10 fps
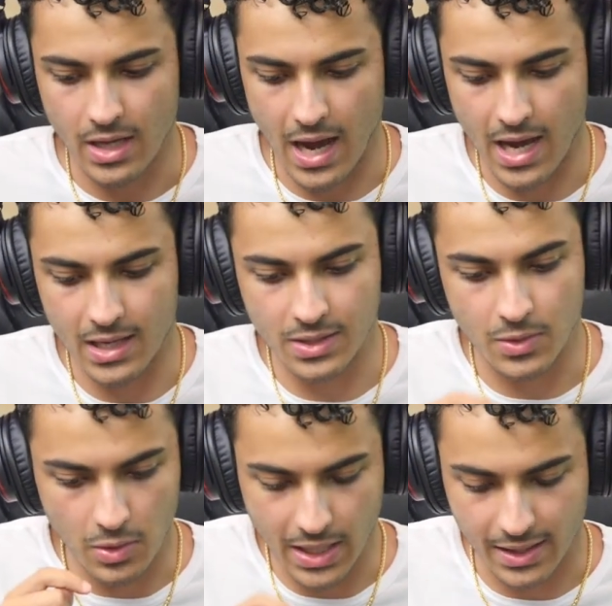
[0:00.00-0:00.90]
I
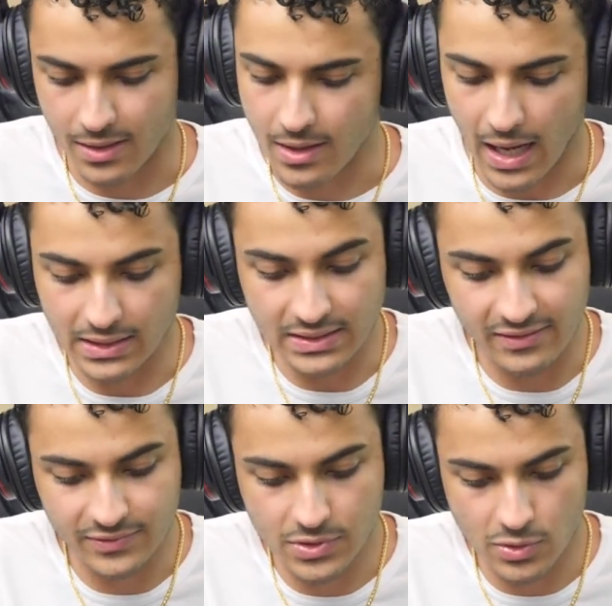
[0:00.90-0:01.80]

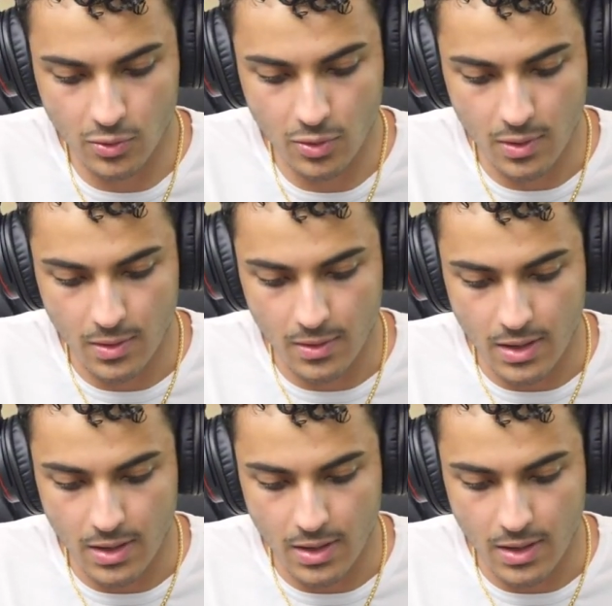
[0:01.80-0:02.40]
left the school.